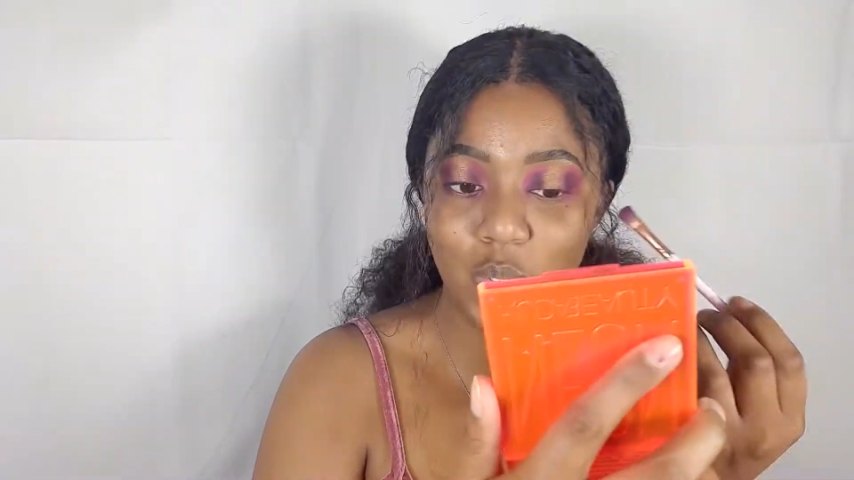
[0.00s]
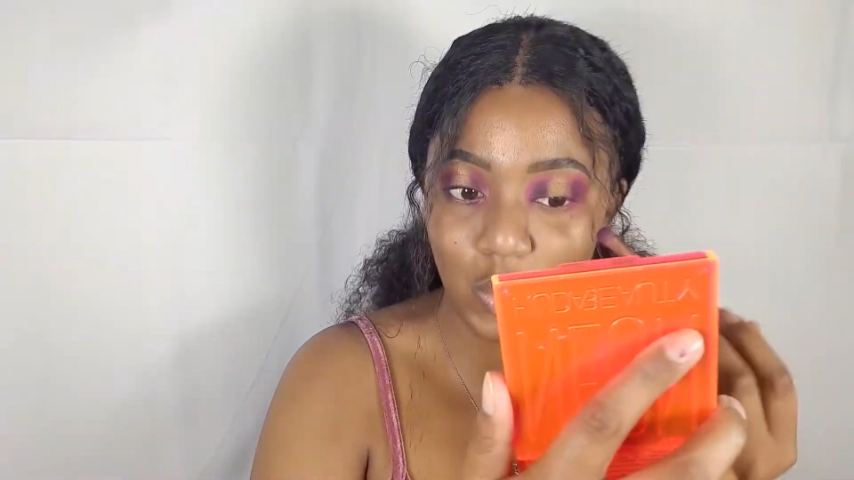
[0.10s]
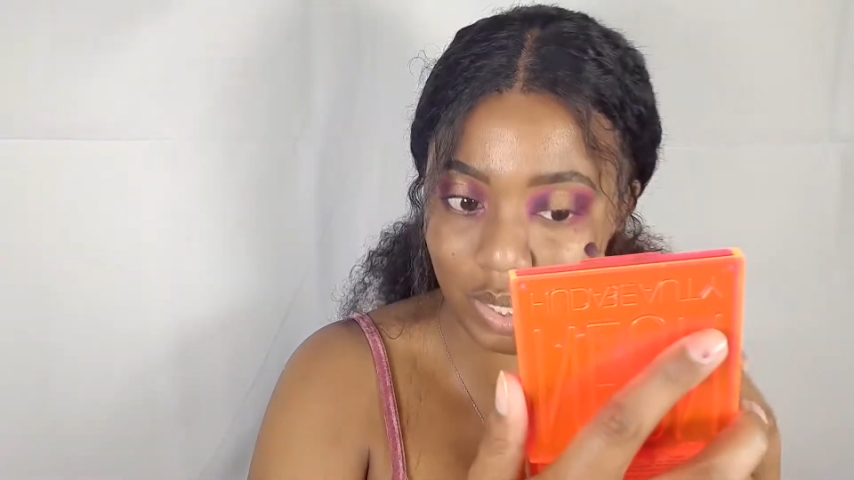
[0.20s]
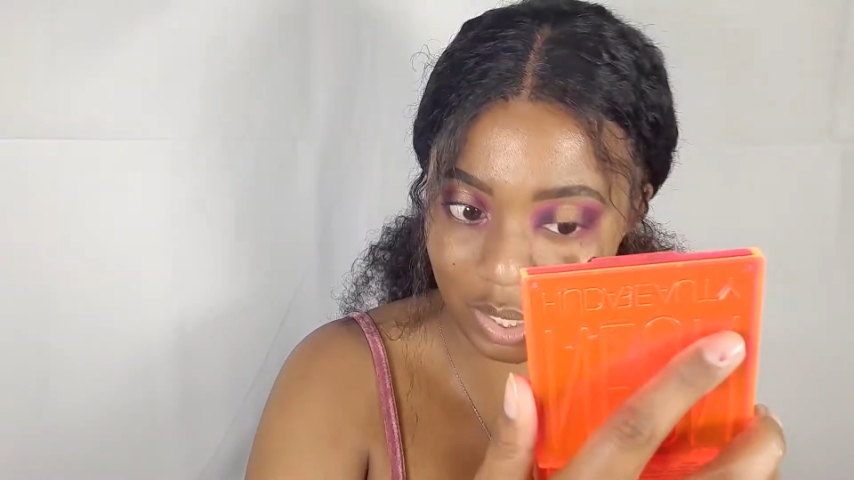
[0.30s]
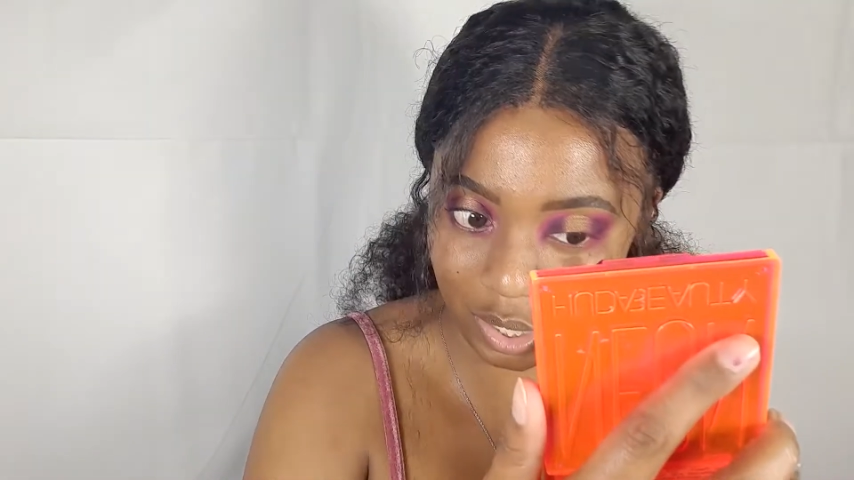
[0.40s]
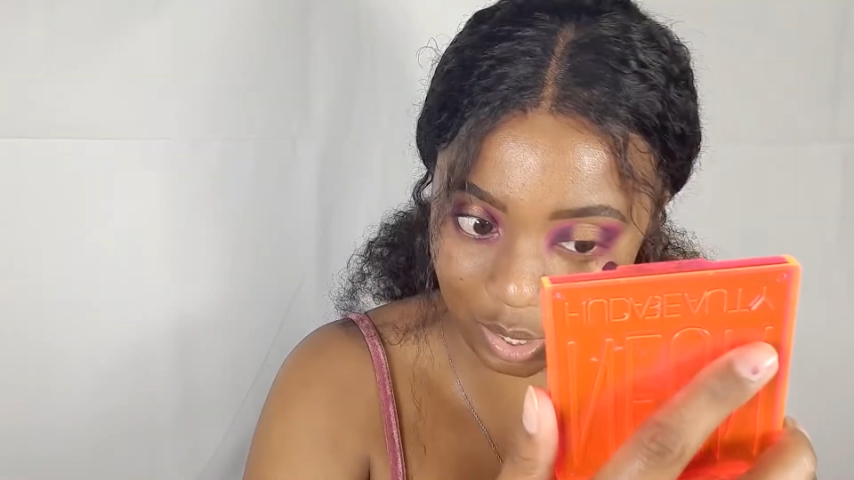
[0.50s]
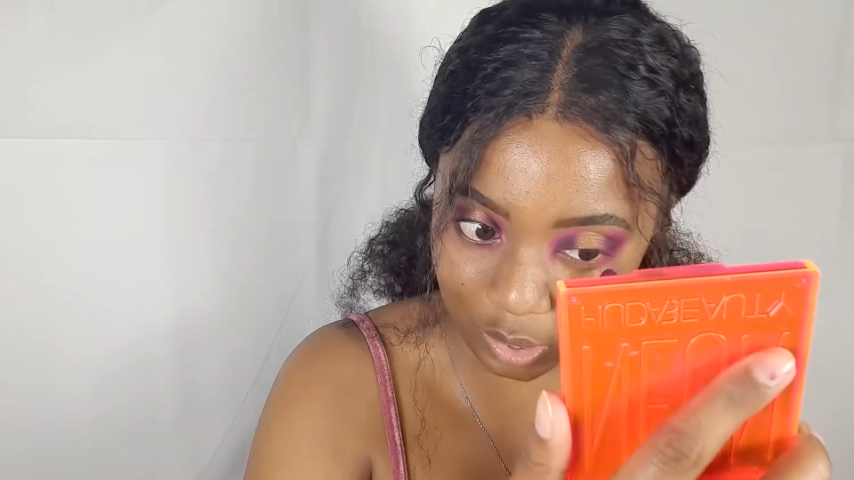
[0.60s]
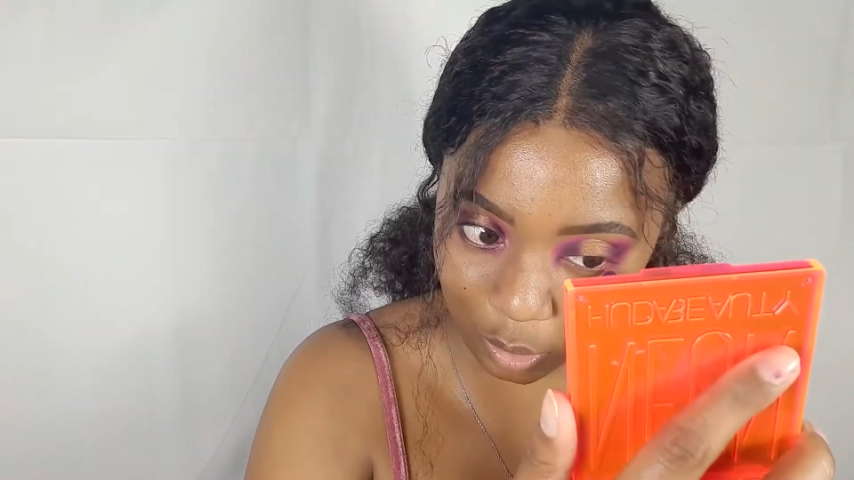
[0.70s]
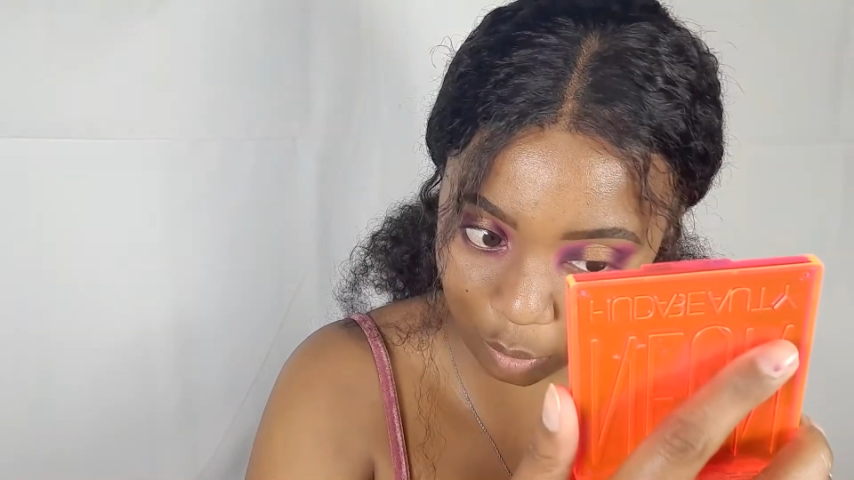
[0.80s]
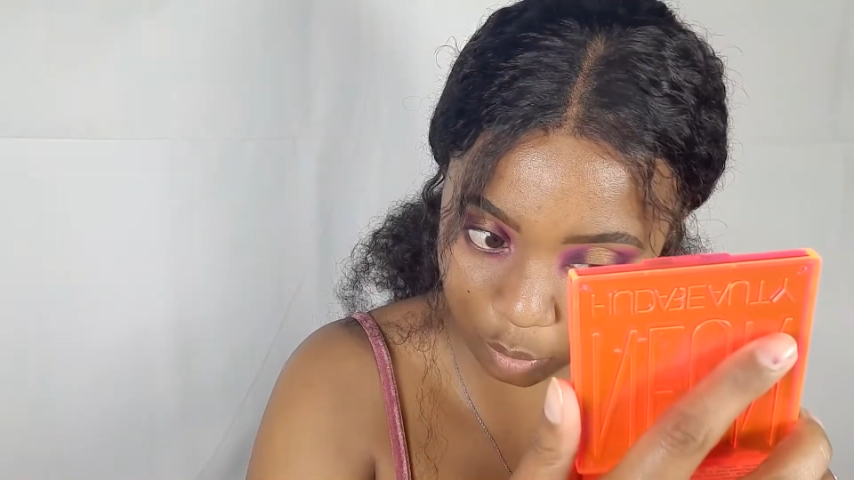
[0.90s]
So
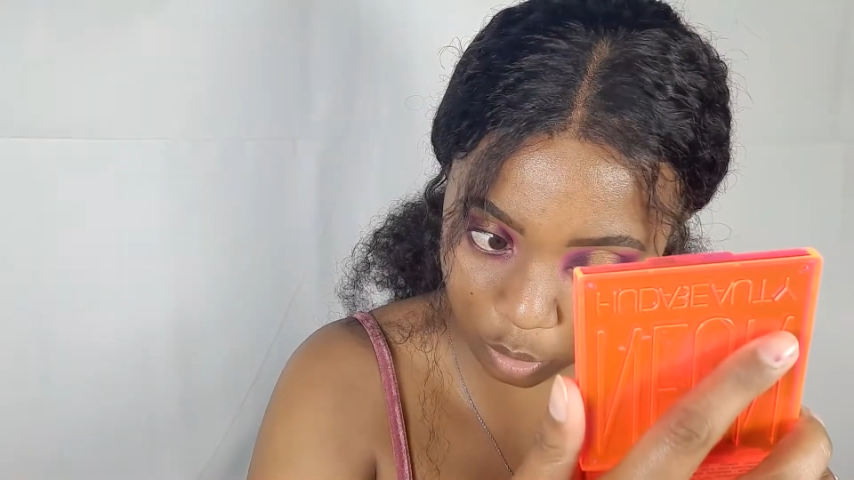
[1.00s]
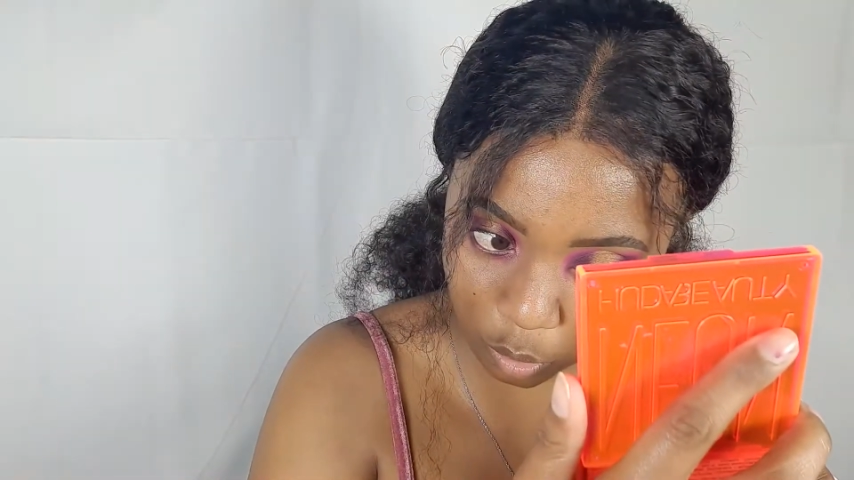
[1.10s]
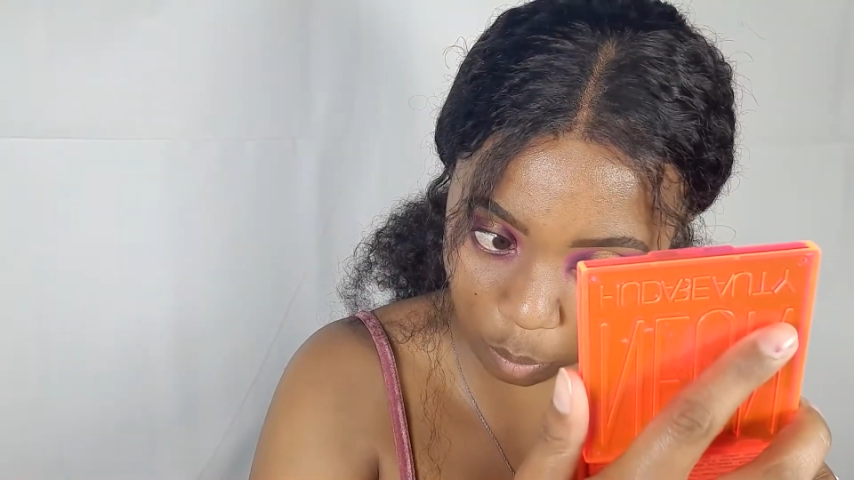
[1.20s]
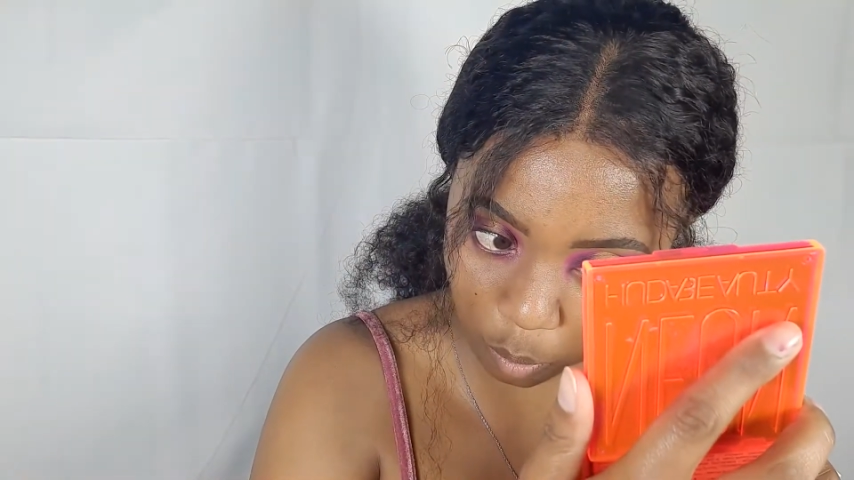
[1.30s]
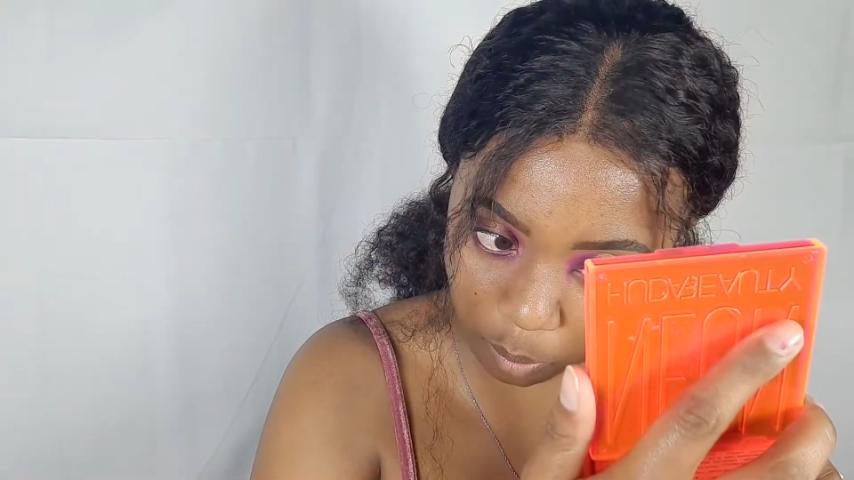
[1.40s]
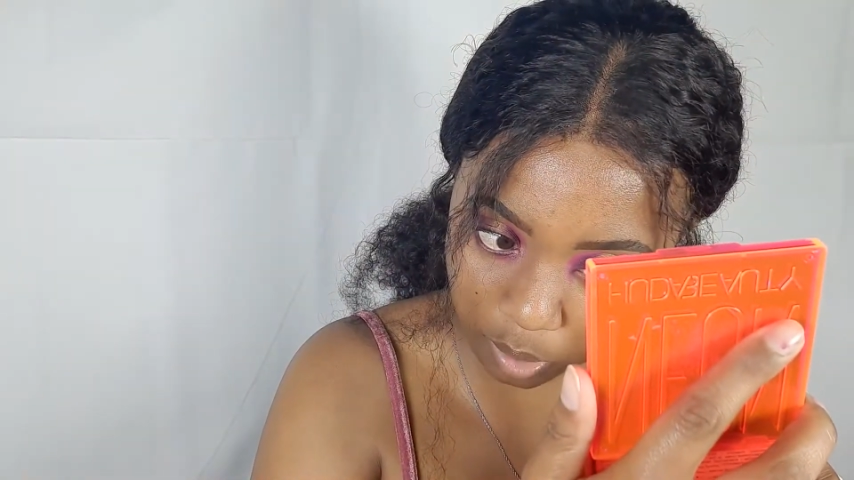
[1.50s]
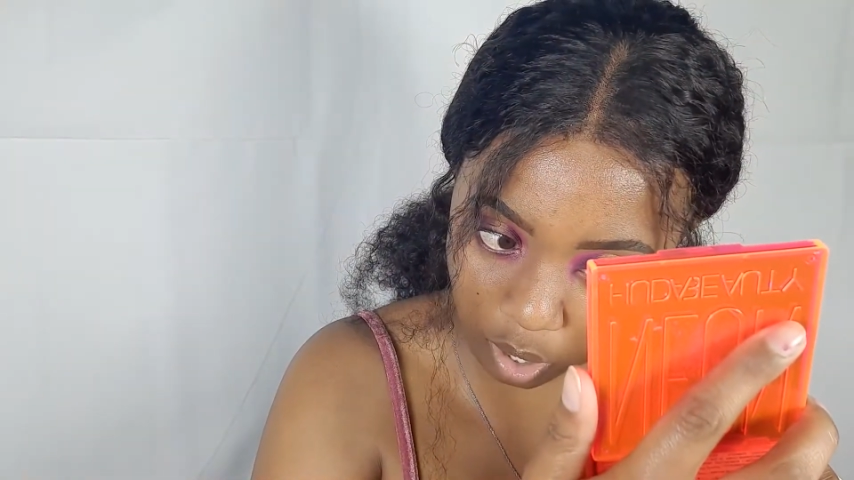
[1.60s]
it's a conversation with him.